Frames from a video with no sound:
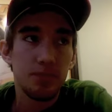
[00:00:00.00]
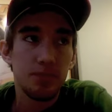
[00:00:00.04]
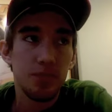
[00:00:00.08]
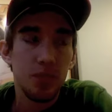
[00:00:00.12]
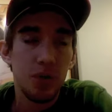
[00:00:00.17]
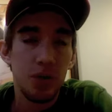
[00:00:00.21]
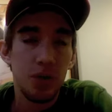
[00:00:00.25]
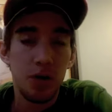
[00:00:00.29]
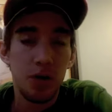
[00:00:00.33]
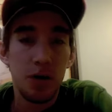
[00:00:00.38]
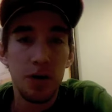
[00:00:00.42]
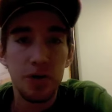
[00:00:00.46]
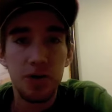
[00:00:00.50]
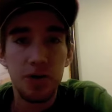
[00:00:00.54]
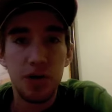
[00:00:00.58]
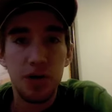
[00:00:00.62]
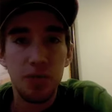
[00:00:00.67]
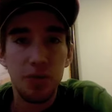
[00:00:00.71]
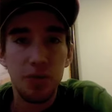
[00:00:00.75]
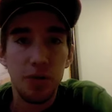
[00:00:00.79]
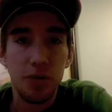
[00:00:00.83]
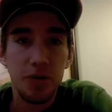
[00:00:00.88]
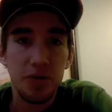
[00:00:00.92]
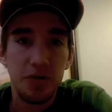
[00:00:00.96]
long-term
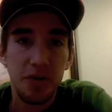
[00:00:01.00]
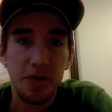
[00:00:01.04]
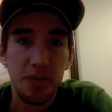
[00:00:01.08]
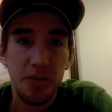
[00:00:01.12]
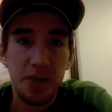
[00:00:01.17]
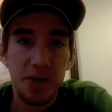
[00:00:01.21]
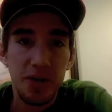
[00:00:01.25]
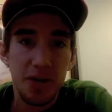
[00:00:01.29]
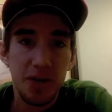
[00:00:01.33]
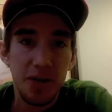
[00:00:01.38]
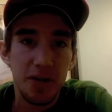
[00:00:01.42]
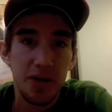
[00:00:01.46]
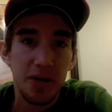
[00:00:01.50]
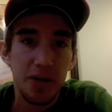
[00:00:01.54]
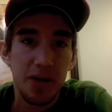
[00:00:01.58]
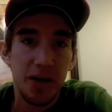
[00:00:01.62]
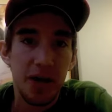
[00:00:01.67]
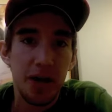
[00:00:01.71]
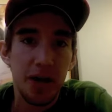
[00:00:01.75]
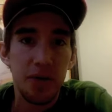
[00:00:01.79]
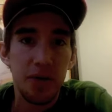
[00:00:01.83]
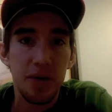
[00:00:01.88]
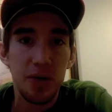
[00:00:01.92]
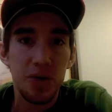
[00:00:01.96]
goals for the business, and like
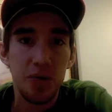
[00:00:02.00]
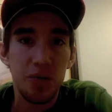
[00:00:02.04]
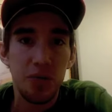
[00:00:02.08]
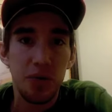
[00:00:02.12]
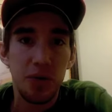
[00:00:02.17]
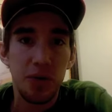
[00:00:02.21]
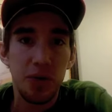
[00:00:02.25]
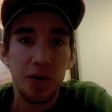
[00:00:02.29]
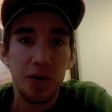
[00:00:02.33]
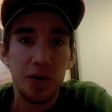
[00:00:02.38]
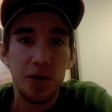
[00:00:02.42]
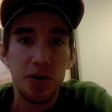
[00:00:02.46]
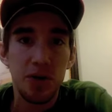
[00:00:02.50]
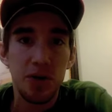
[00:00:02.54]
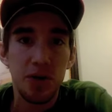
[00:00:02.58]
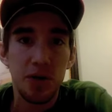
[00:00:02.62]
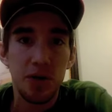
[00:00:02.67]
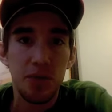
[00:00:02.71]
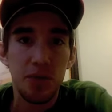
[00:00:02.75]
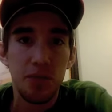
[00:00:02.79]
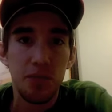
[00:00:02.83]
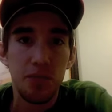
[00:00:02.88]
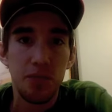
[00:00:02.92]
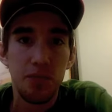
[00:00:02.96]
how each employee
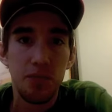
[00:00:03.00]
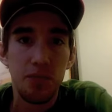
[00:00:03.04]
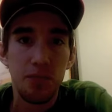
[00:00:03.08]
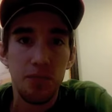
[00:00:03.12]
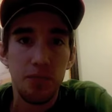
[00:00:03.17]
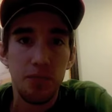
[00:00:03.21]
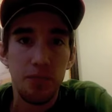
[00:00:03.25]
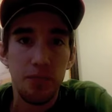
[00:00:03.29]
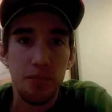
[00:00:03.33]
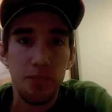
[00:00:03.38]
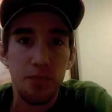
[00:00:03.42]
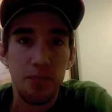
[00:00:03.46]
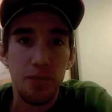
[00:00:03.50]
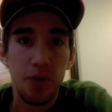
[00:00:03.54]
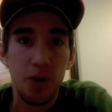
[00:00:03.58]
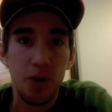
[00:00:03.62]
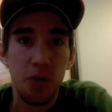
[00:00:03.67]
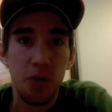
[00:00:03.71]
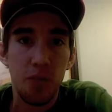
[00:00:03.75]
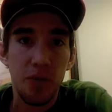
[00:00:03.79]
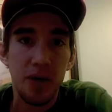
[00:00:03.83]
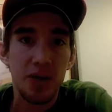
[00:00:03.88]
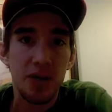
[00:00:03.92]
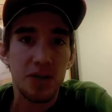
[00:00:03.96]
should,
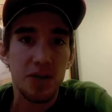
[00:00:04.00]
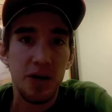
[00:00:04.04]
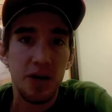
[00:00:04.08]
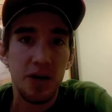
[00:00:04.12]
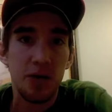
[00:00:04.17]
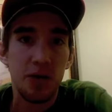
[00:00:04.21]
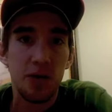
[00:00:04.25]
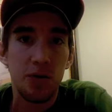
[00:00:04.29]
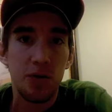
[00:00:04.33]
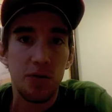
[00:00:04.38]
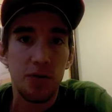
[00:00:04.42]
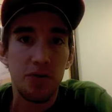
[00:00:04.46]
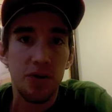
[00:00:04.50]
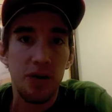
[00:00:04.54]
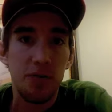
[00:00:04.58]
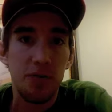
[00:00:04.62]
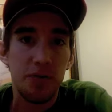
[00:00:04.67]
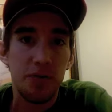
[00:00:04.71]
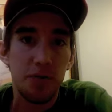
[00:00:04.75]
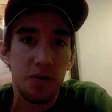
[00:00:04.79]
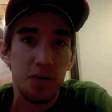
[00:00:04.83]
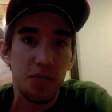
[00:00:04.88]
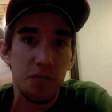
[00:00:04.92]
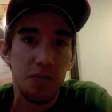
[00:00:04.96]
base their goals off
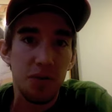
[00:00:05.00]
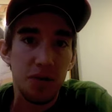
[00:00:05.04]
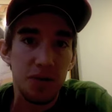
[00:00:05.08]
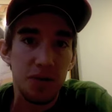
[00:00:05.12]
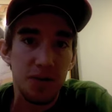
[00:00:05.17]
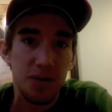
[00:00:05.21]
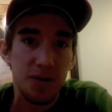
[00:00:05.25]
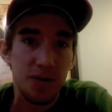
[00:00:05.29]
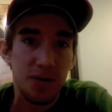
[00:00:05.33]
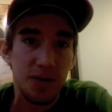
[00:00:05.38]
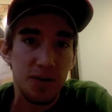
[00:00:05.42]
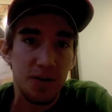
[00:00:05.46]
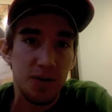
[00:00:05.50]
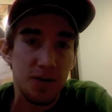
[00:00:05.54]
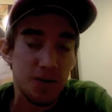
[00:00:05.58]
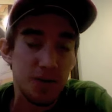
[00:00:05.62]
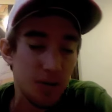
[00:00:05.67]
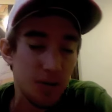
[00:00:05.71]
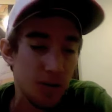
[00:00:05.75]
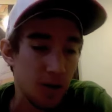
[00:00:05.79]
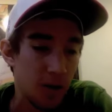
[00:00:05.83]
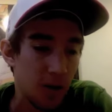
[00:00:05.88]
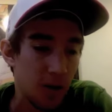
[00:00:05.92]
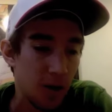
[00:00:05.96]
of what the business is,
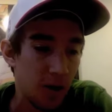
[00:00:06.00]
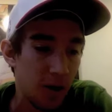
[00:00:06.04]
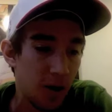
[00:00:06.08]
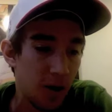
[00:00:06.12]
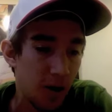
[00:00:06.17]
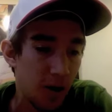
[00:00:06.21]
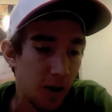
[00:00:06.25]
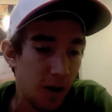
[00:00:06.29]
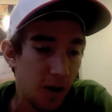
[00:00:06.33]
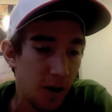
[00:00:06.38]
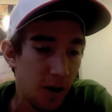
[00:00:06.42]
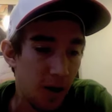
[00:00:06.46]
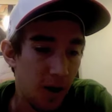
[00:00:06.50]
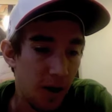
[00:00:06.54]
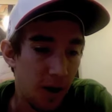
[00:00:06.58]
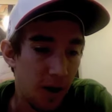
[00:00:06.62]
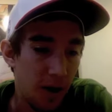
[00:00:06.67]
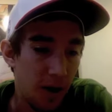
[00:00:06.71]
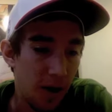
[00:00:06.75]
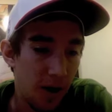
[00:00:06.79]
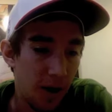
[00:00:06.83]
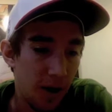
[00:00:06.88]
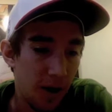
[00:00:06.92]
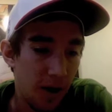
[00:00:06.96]

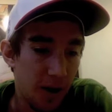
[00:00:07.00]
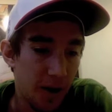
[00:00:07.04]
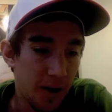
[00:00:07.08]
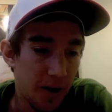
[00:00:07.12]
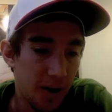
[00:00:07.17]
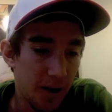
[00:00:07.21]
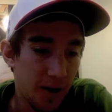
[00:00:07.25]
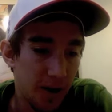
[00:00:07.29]
and